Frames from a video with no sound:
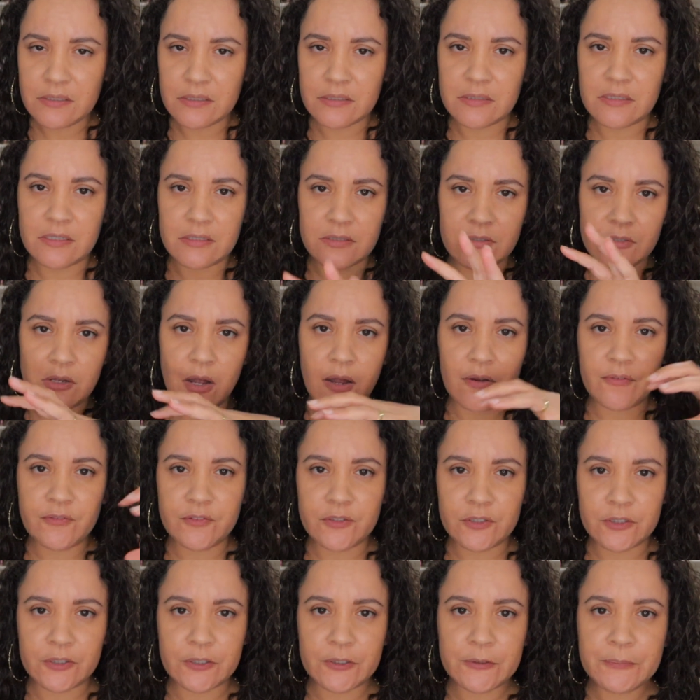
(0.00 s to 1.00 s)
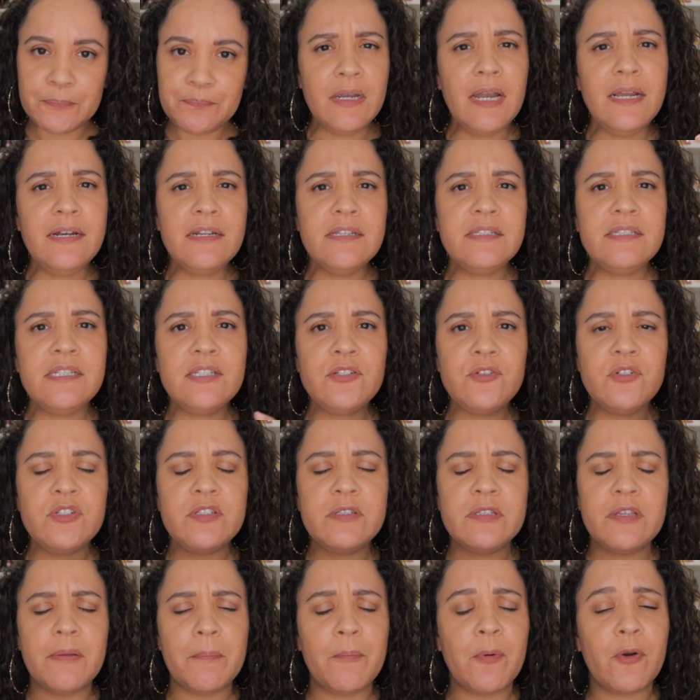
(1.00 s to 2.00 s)
It's a softer kind of
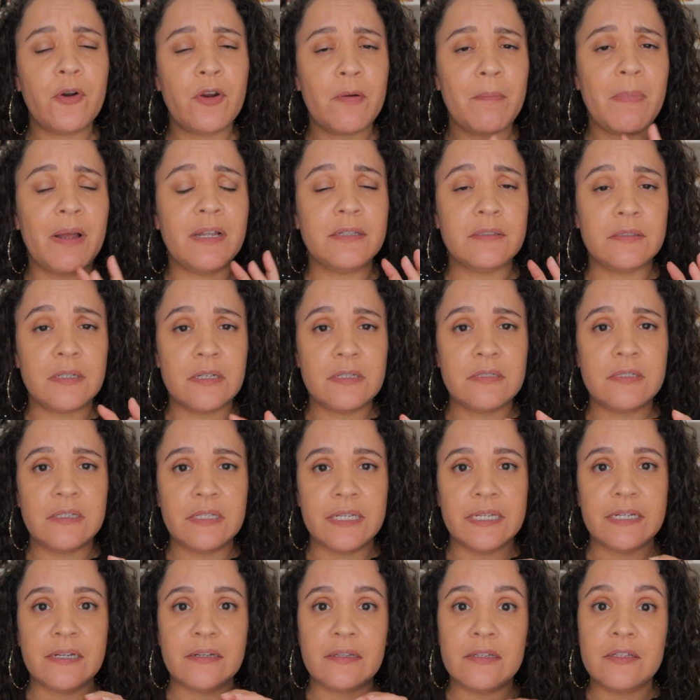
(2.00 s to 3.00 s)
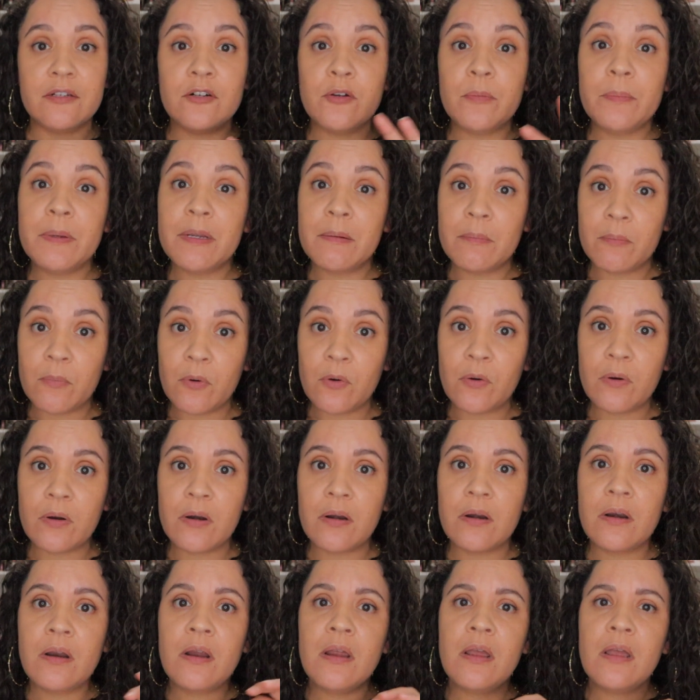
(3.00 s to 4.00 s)
citrus. The bergamot does lean a little bit
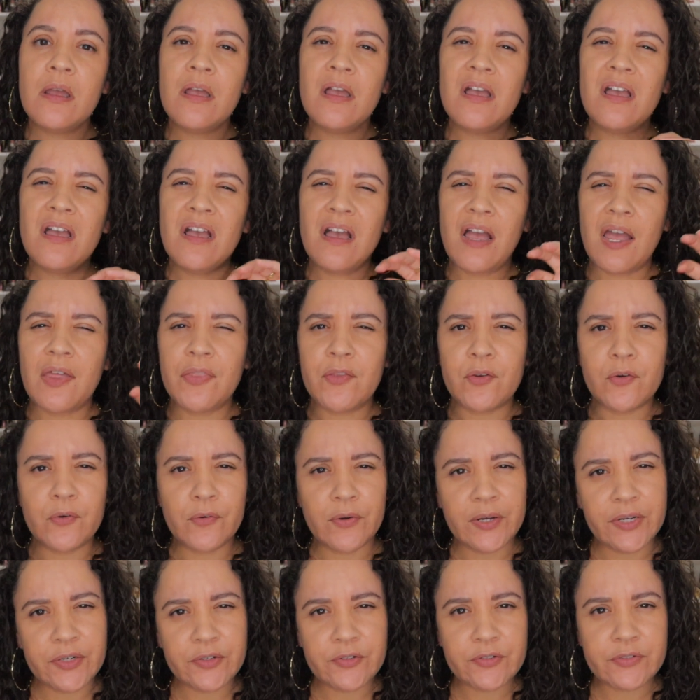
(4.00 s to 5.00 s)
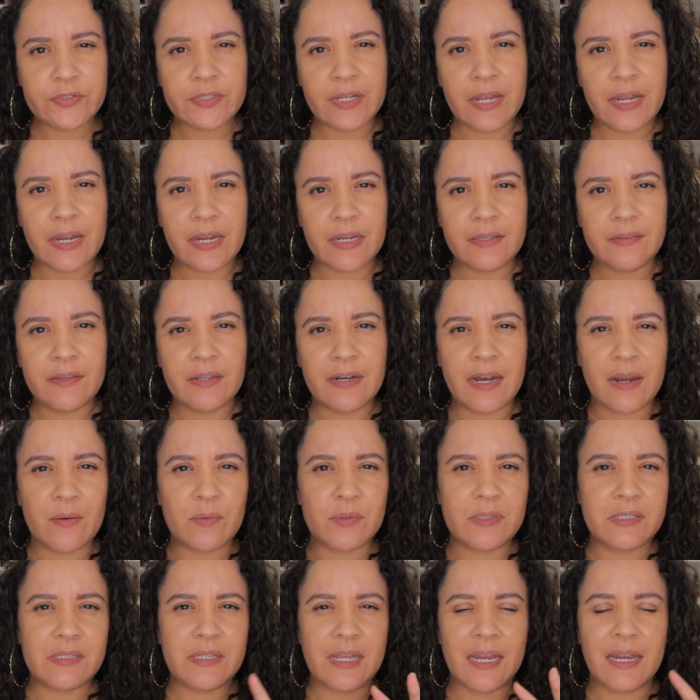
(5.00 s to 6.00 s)
more on the greener side then I
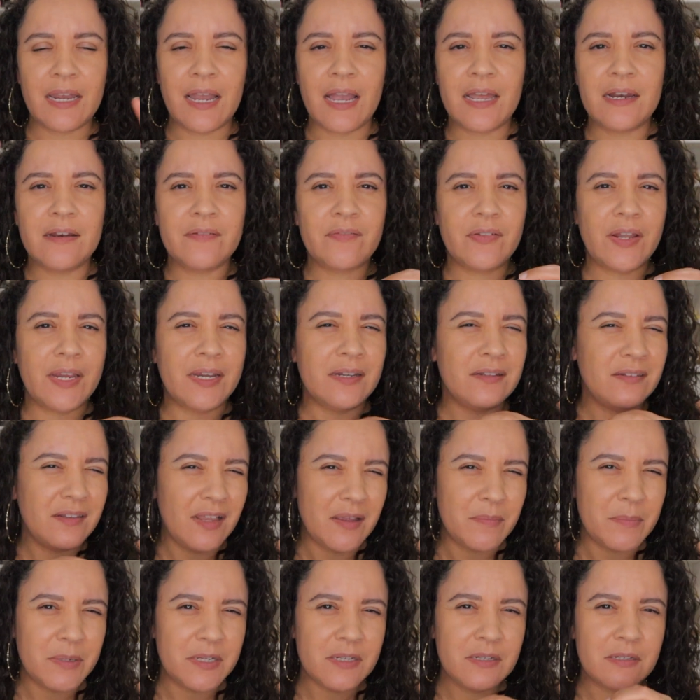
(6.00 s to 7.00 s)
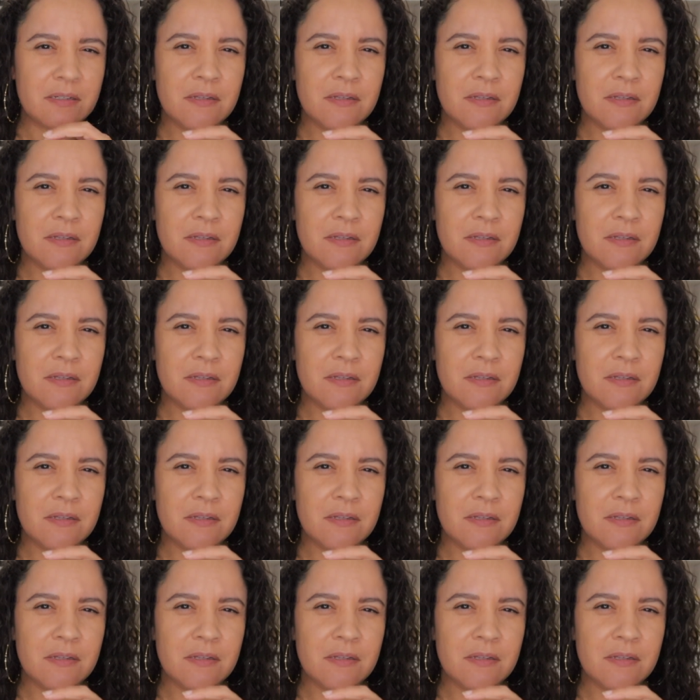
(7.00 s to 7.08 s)
would say kind of like lemon.